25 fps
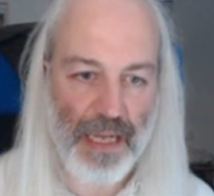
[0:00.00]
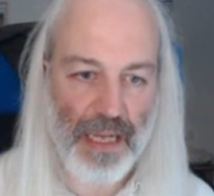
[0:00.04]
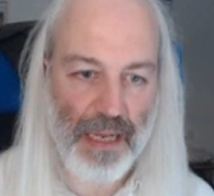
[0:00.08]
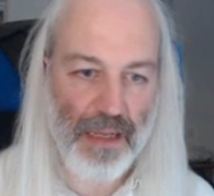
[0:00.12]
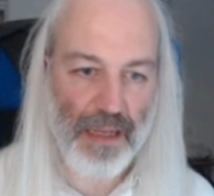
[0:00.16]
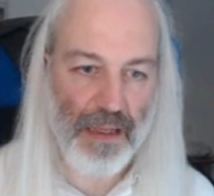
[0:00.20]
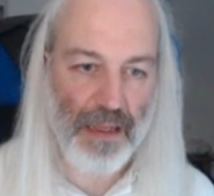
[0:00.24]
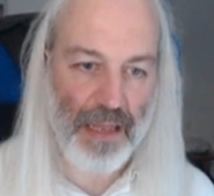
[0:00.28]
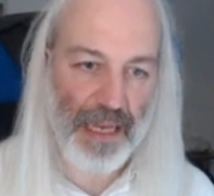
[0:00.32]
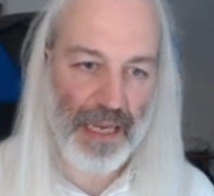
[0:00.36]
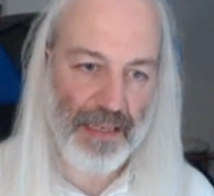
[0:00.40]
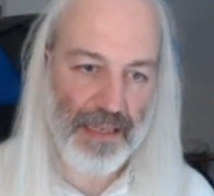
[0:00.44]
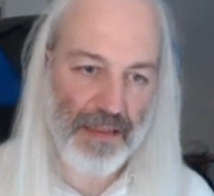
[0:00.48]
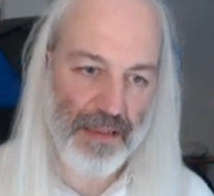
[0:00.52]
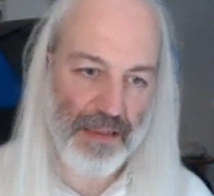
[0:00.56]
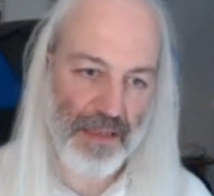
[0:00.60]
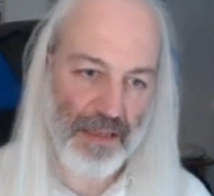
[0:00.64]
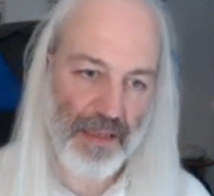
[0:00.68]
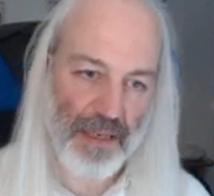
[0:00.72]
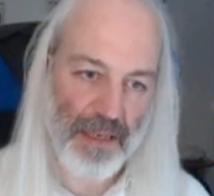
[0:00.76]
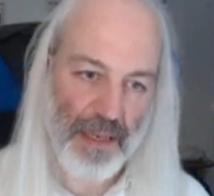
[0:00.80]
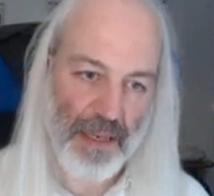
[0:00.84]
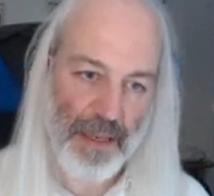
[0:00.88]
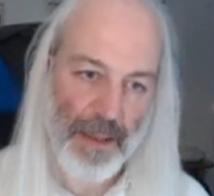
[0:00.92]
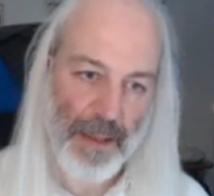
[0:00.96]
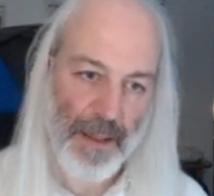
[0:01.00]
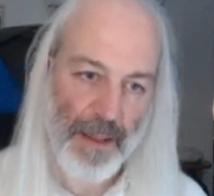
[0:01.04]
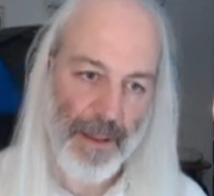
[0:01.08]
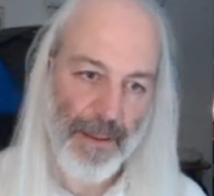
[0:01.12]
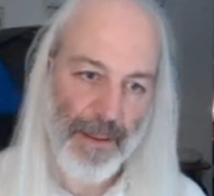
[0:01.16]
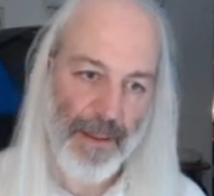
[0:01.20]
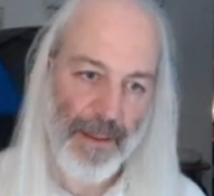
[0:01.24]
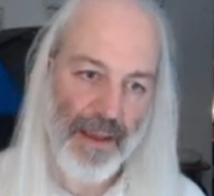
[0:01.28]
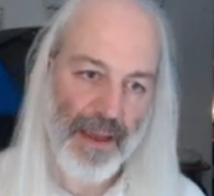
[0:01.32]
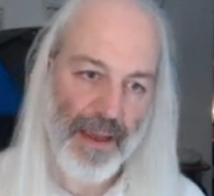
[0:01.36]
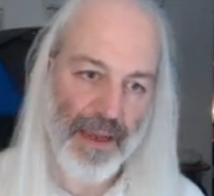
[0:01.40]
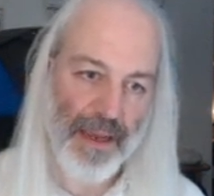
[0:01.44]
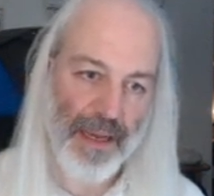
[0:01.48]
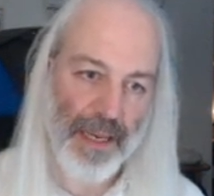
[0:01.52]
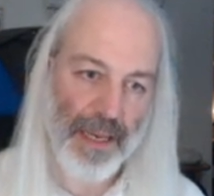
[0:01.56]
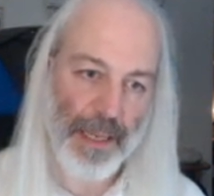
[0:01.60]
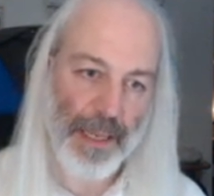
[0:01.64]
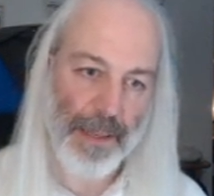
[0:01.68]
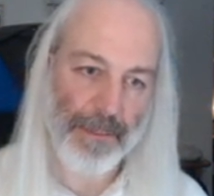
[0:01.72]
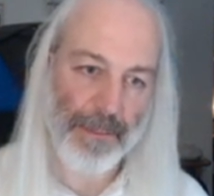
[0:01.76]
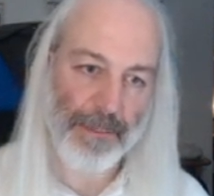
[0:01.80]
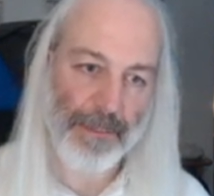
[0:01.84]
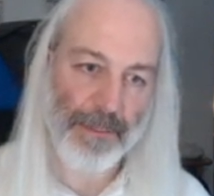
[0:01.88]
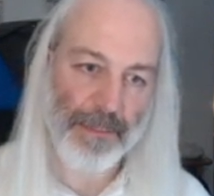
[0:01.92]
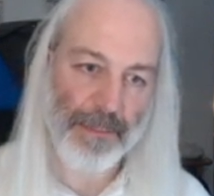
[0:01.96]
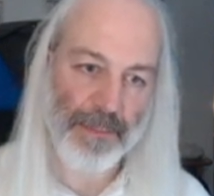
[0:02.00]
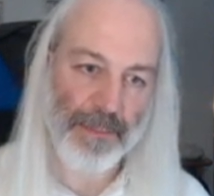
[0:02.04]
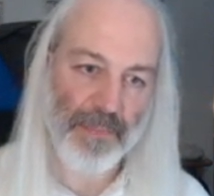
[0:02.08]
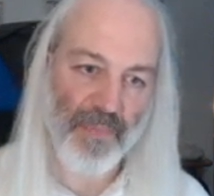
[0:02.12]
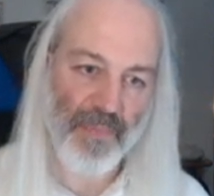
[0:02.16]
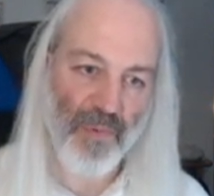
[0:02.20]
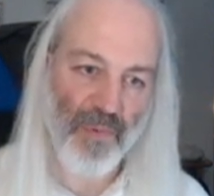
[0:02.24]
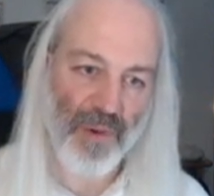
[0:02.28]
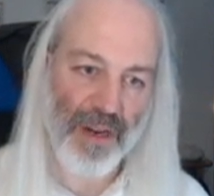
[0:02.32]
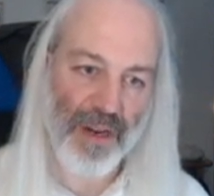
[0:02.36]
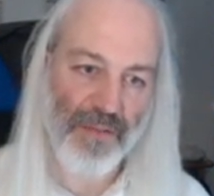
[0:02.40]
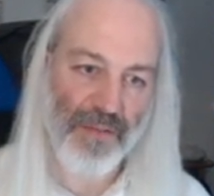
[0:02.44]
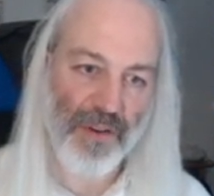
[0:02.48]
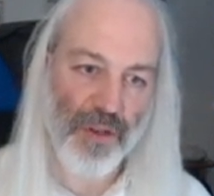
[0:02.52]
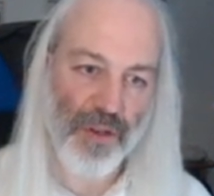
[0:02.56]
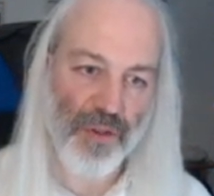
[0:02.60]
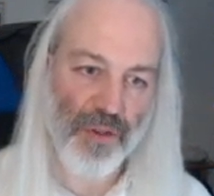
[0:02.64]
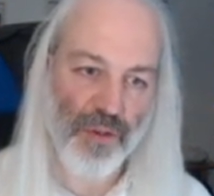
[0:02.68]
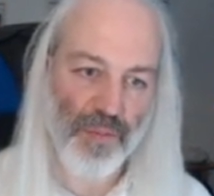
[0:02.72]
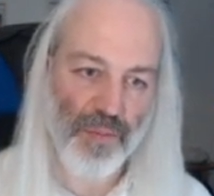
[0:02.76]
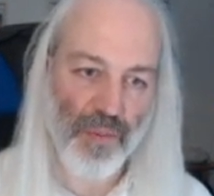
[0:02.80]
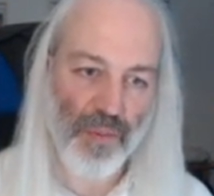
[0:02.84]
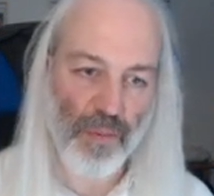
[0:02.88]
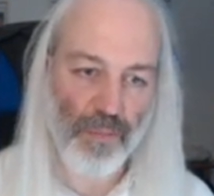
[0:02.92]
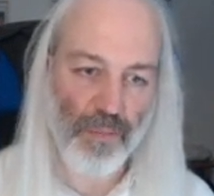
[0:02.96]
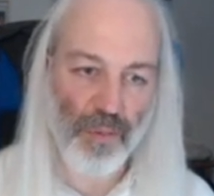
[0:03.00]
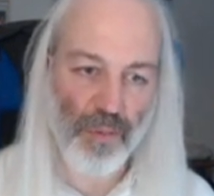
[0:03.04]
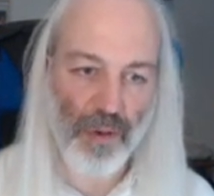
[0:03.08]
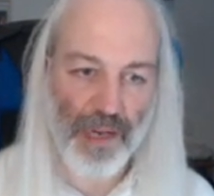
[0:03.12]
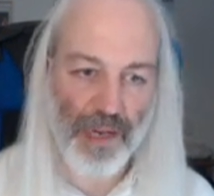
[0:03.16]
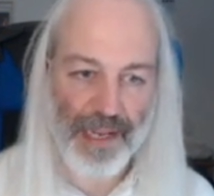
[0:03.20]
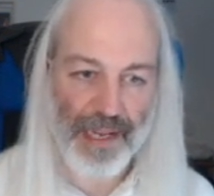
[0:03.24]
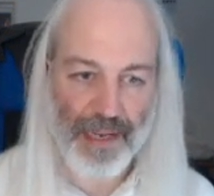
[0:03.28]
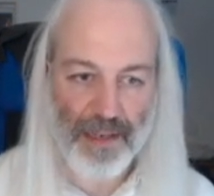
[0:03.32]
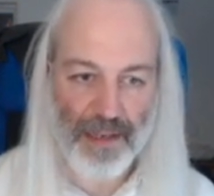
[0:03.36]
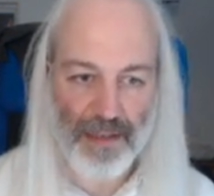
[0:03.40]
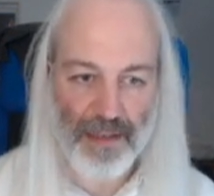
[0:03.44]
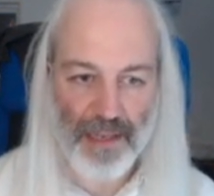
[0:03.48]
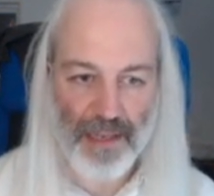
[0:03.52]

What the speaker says: that whenever you do Boolean,